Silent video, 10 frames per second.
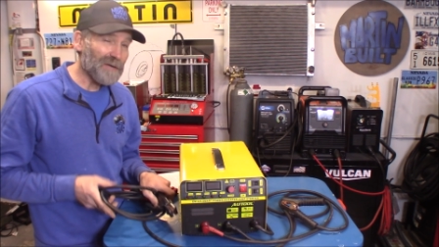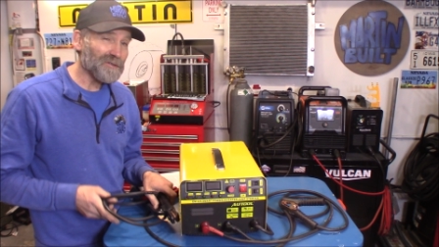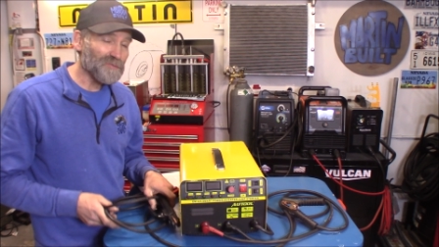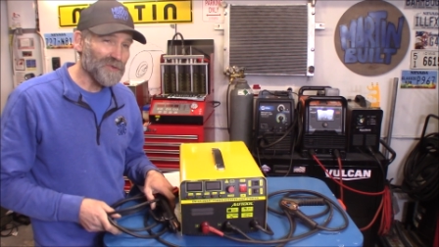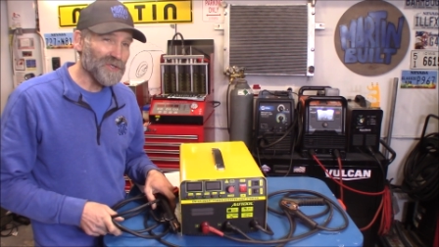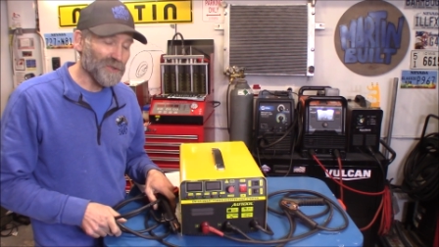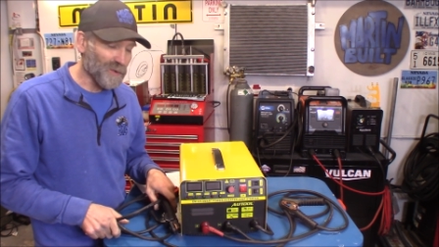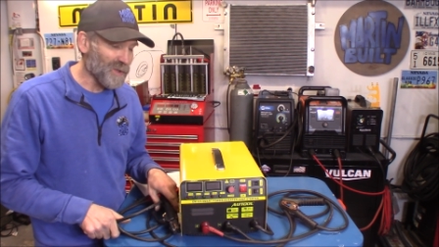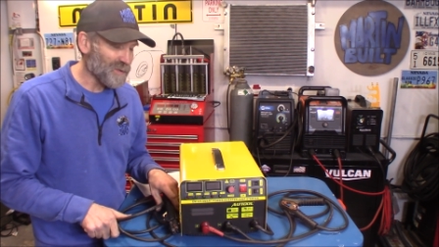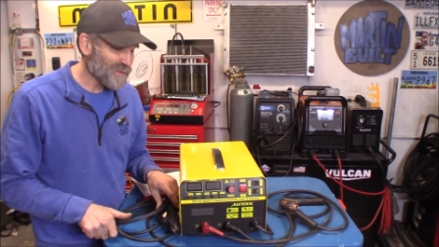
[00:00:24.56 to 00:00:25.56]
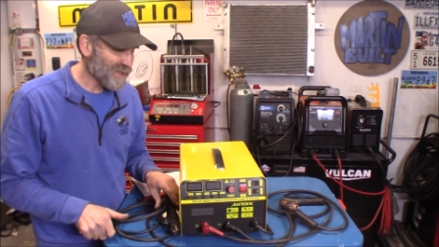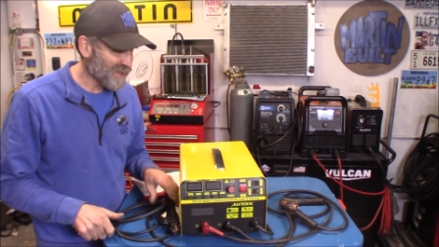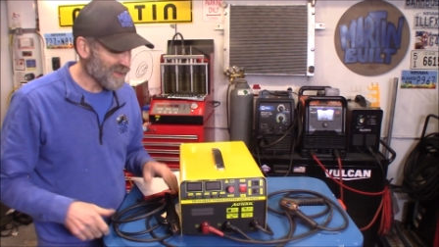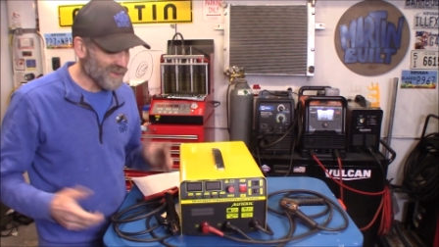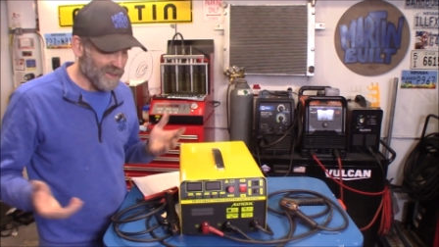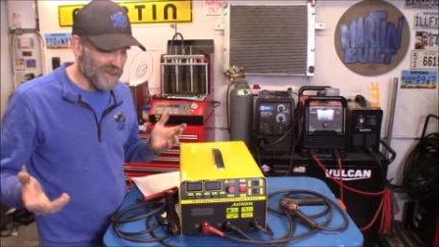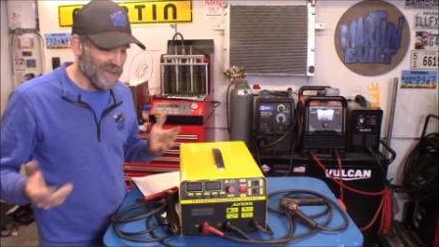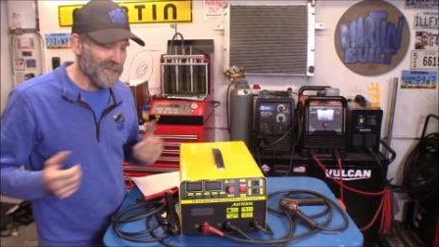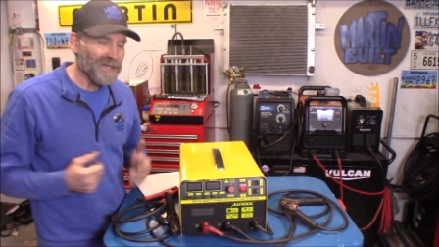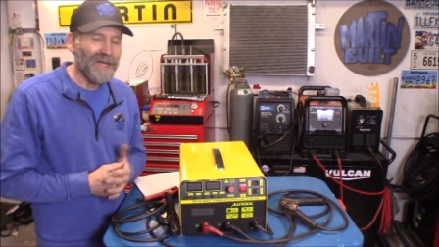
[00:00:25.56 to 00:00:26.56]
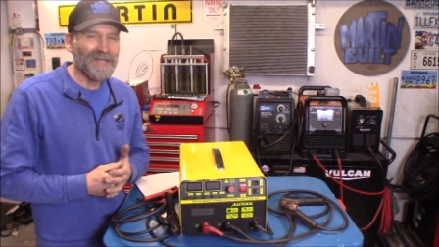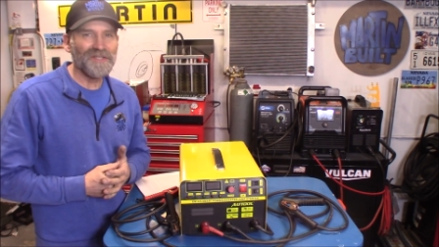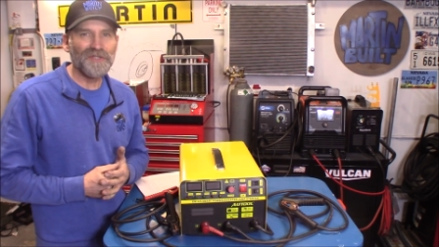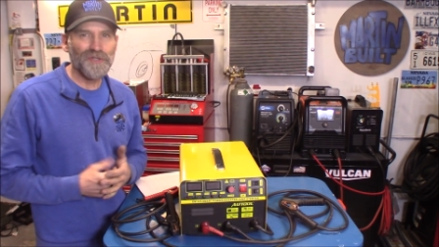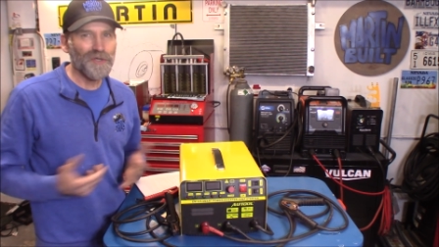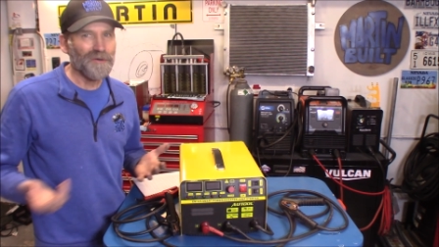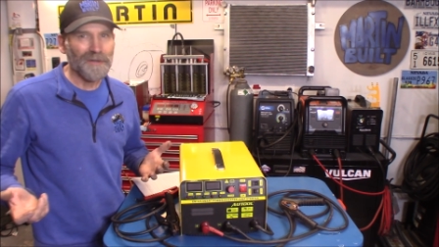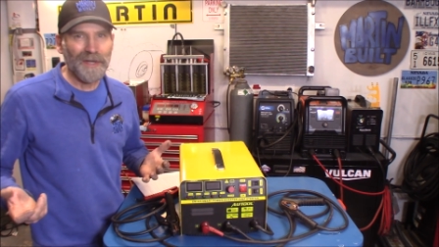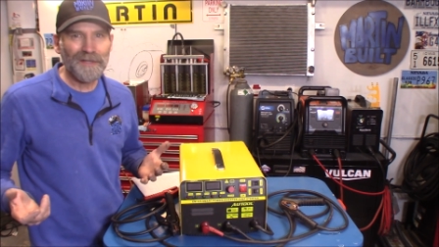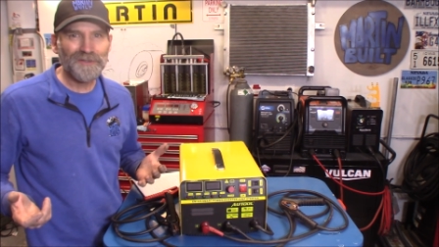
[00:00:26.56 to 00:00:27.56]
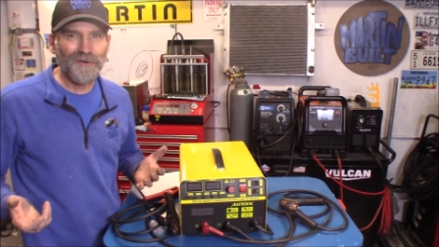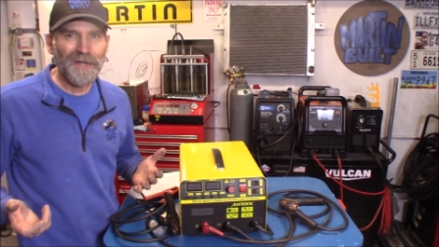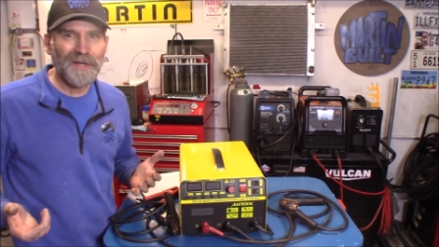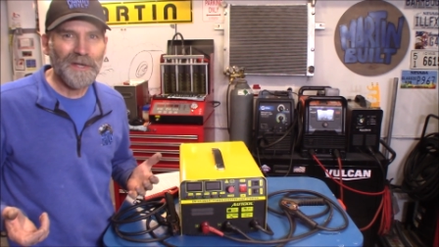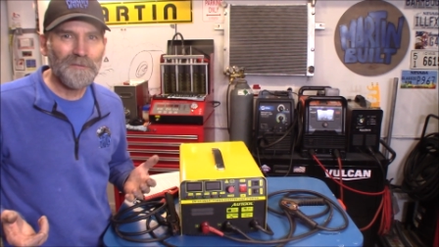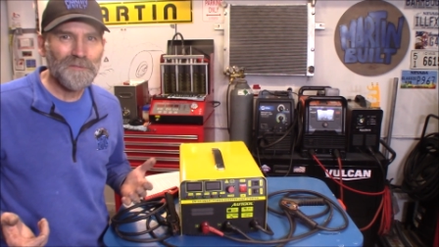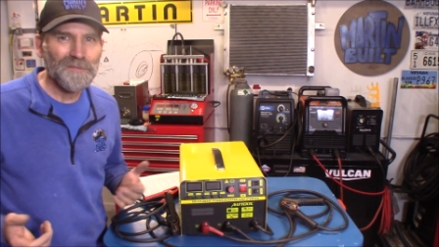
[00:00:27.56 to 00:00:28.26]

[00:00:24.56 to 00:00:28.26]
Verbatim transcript: was pretty cool, and uh, I said, sure, I'll try it out.